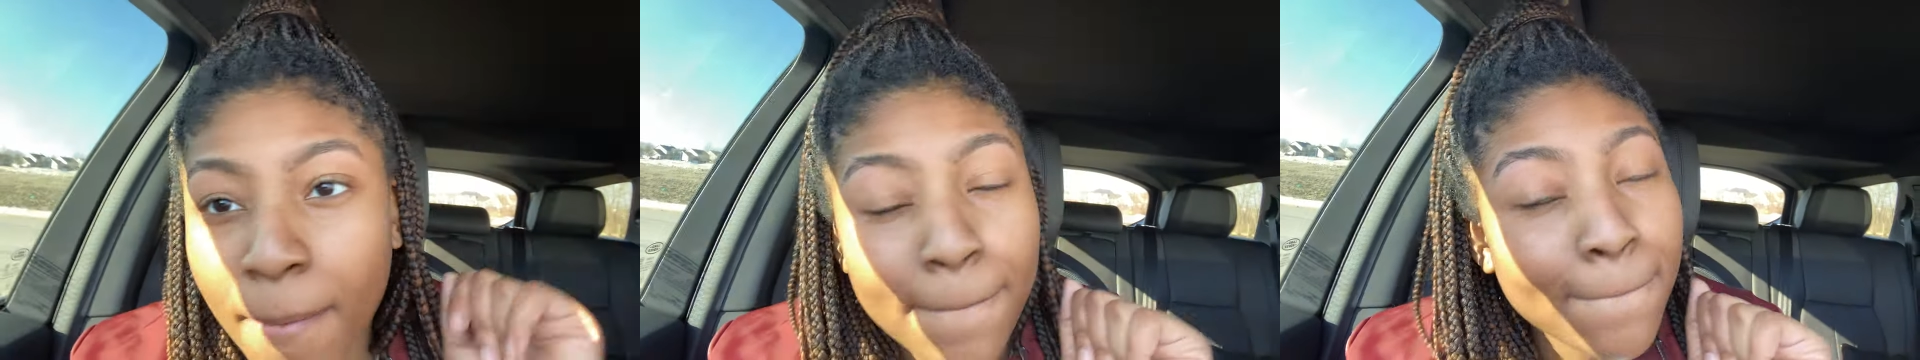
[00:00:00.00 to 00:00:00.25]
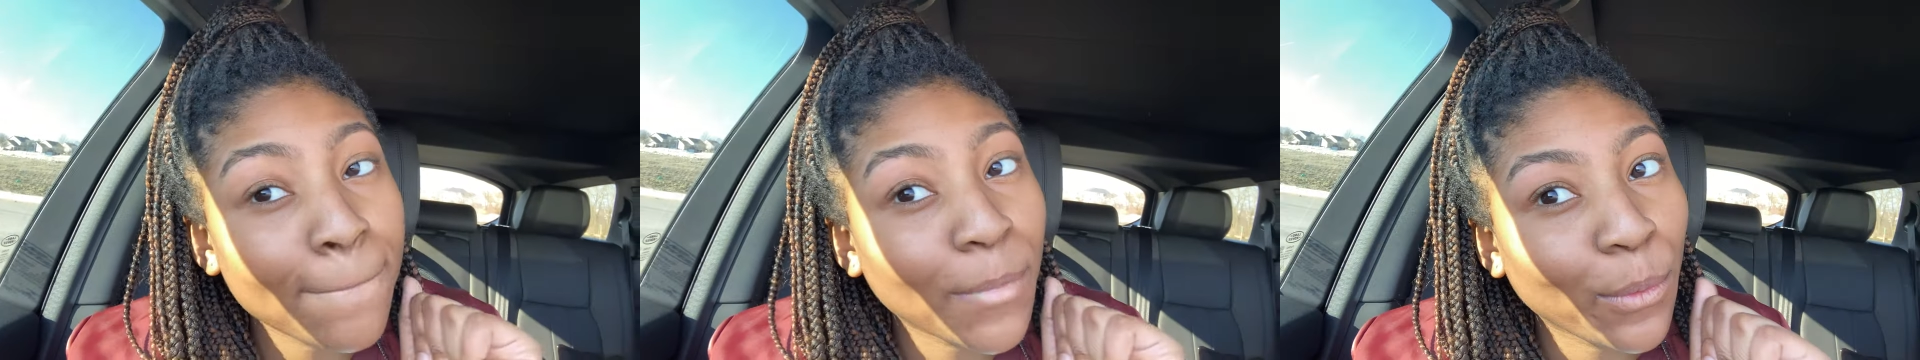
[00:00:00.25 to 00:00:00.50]

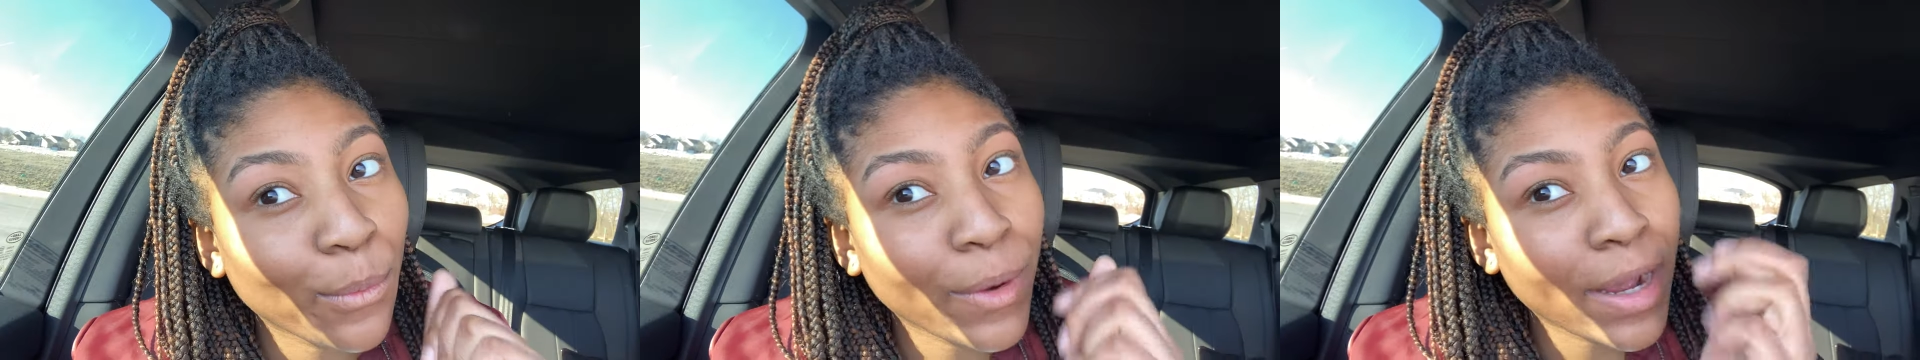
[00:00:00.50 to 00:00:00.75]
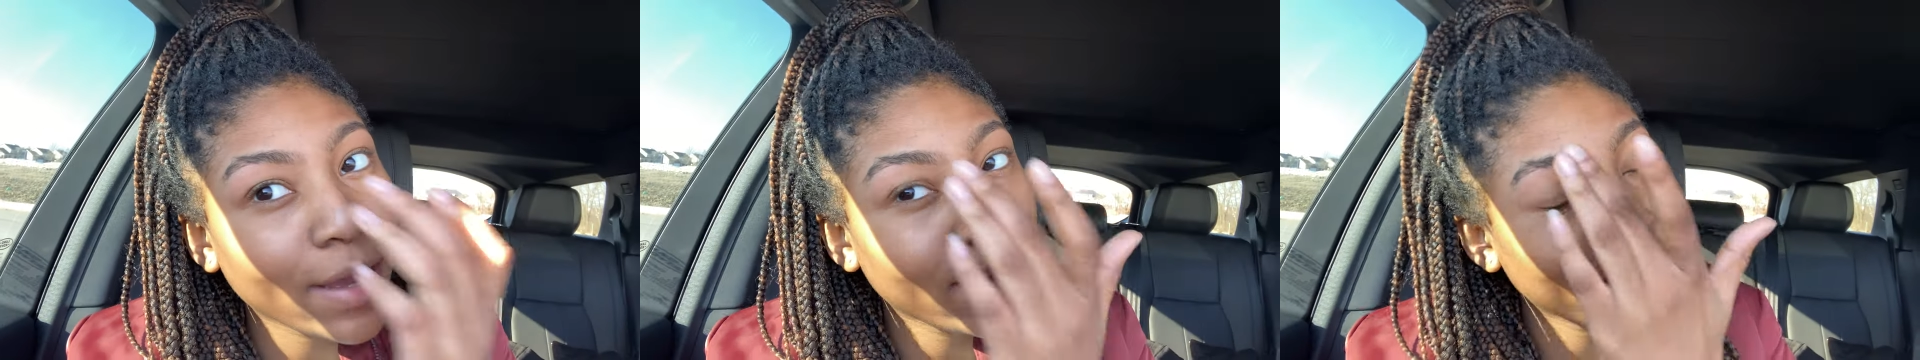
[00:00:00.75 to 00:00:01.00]

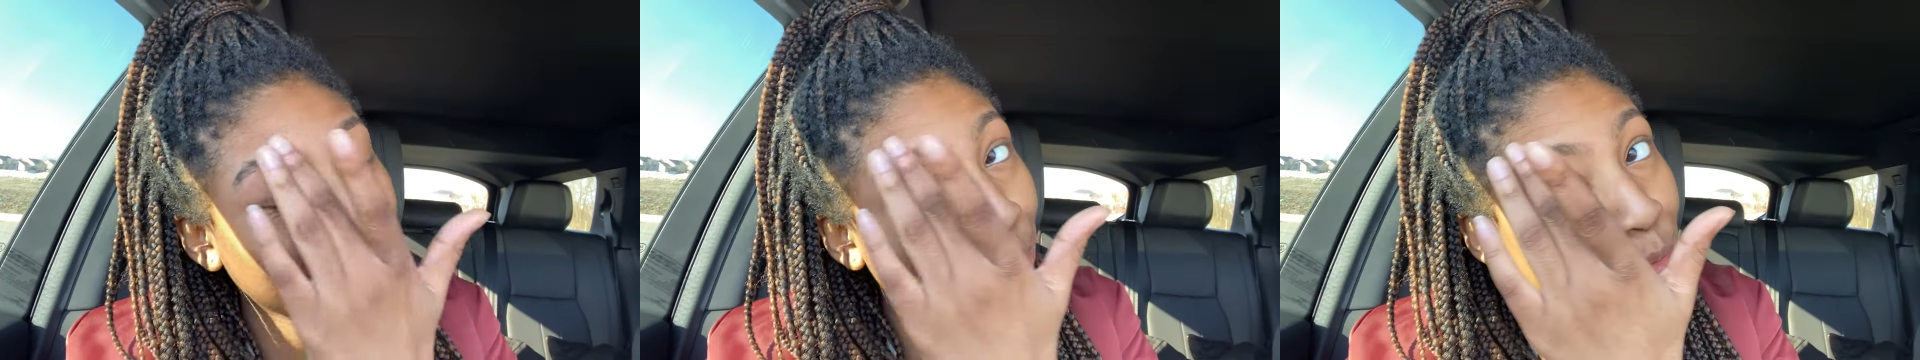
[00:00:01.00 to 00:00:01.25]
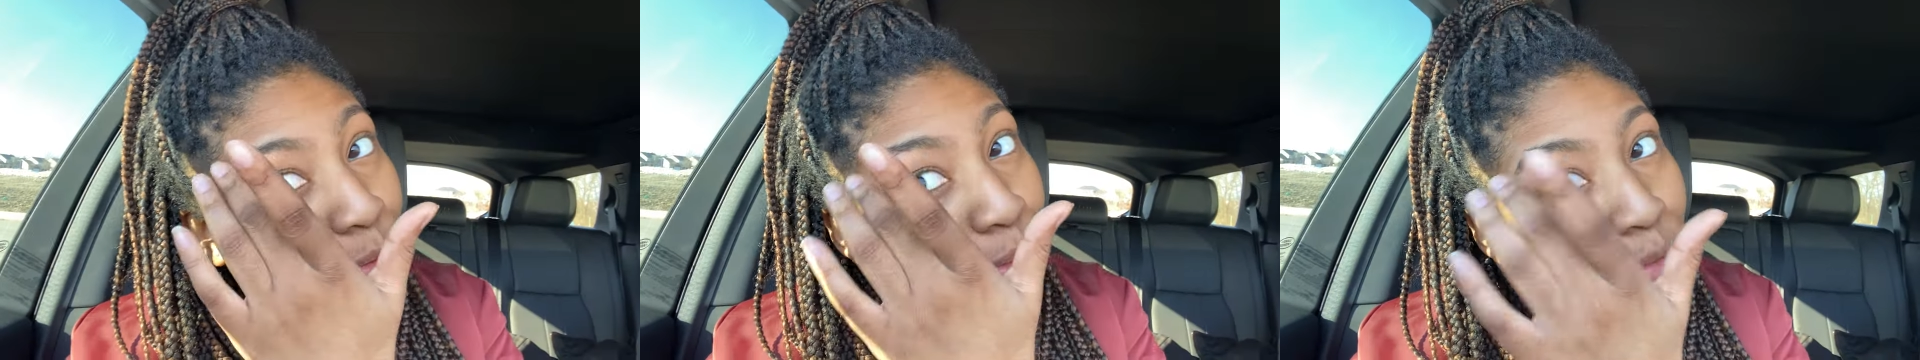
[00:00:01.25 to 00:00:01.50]

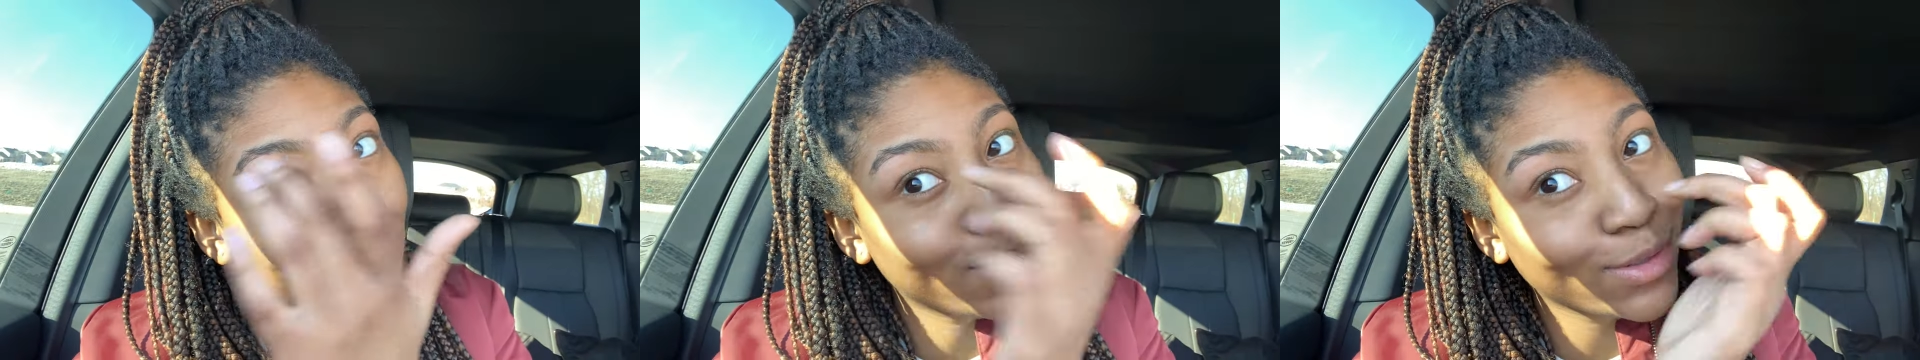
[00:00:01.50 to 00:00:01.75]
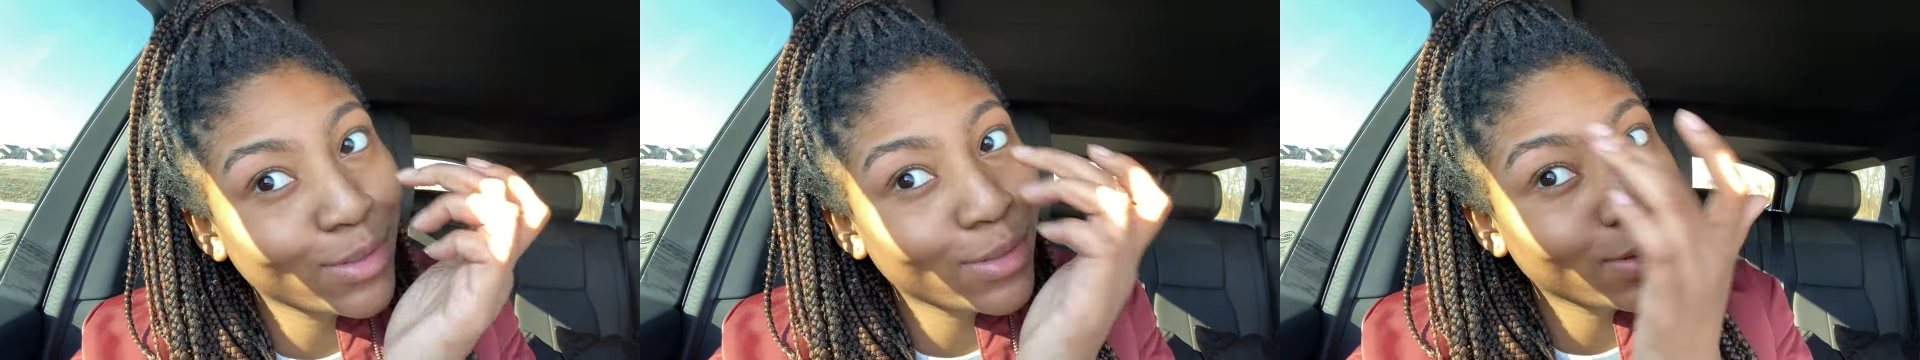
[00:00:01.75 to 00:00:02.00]
brows
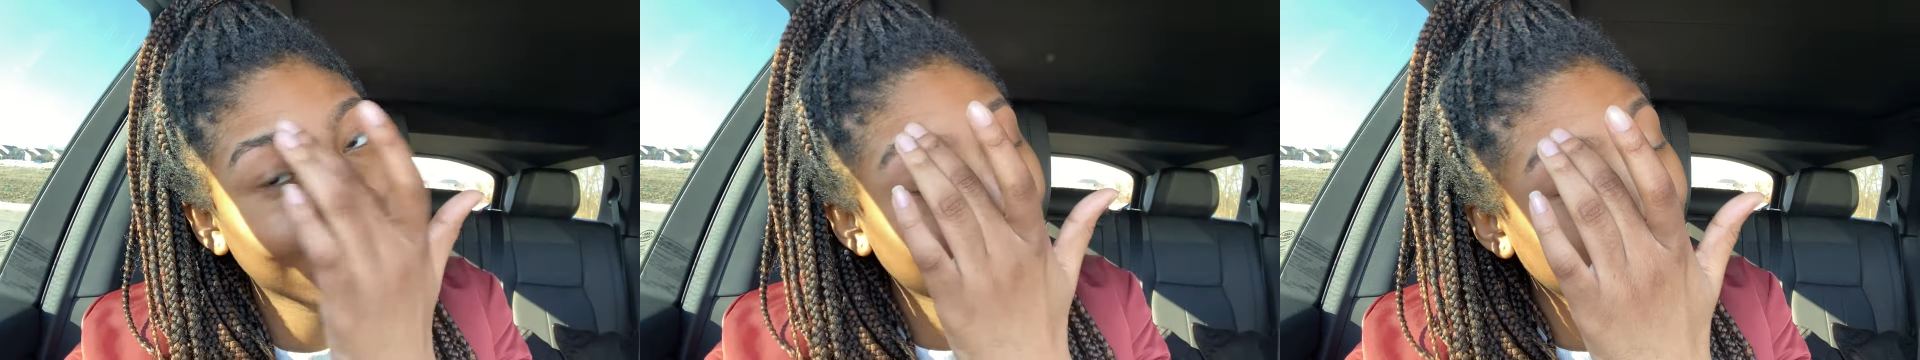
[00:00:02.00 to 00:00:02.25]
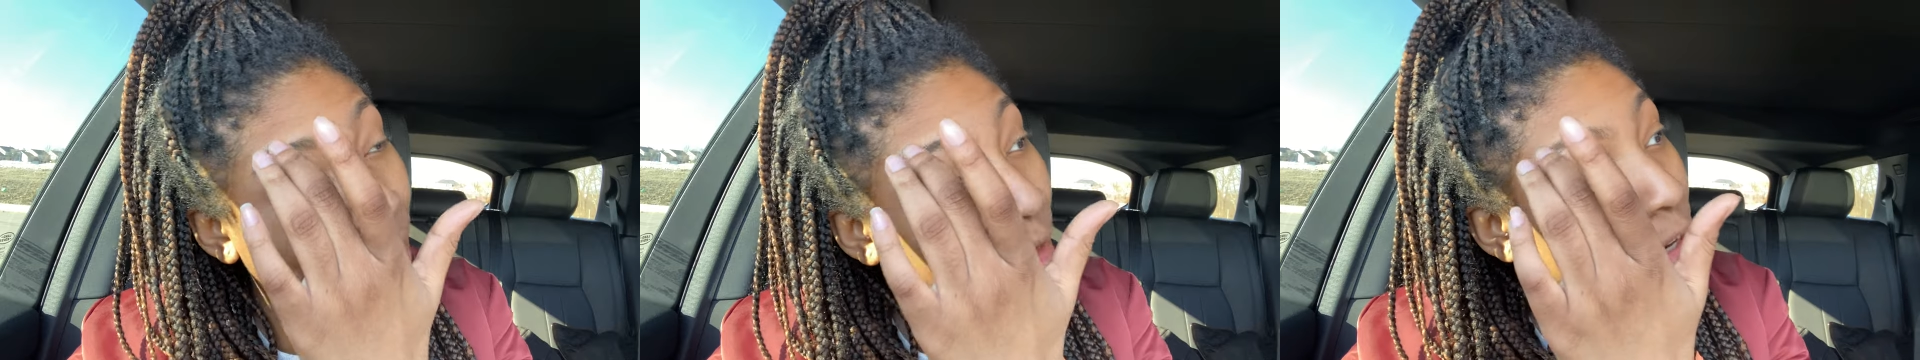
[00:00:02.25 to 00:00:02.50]

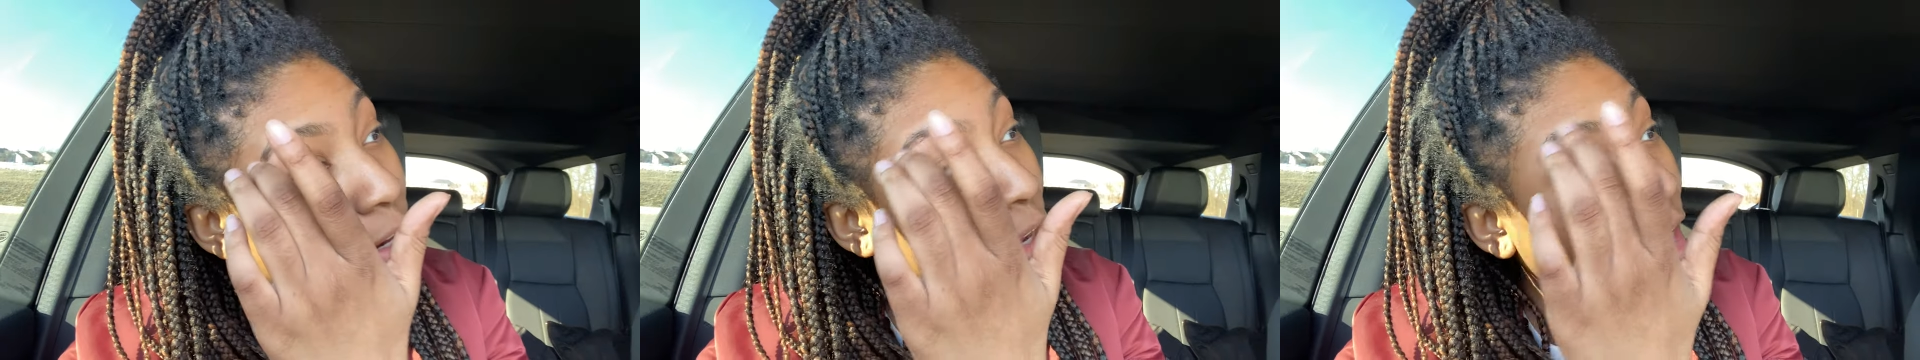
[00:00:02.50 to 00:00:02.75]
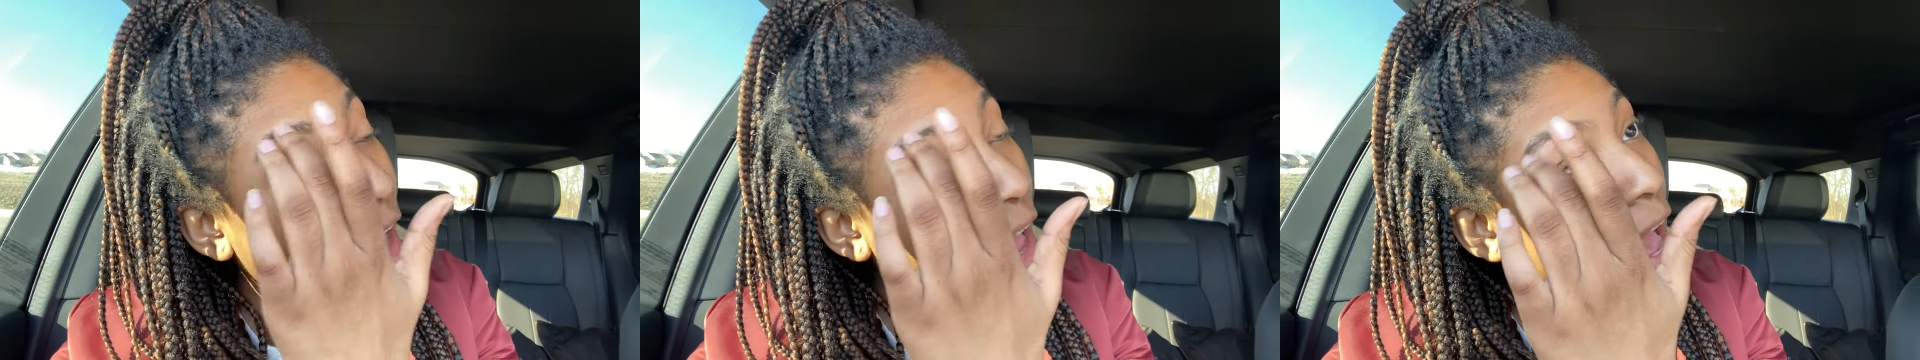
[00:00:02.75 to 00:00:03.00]
done,